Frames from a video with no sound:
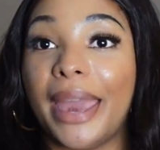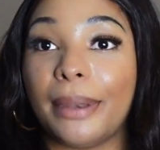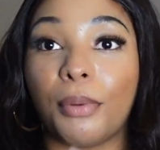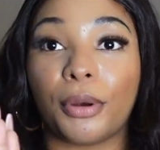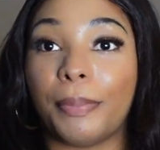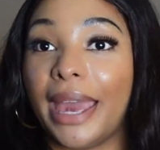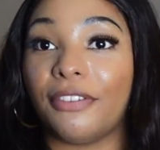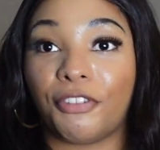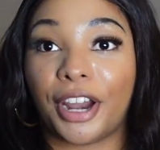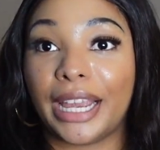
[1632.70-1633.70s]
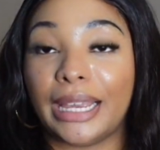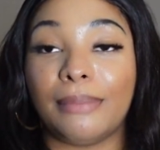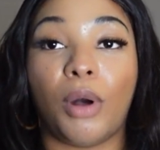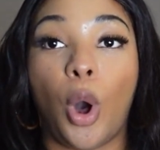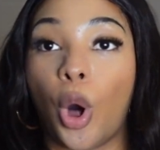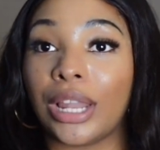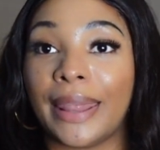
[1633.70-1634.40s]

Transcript: bedboard, bed frame, all of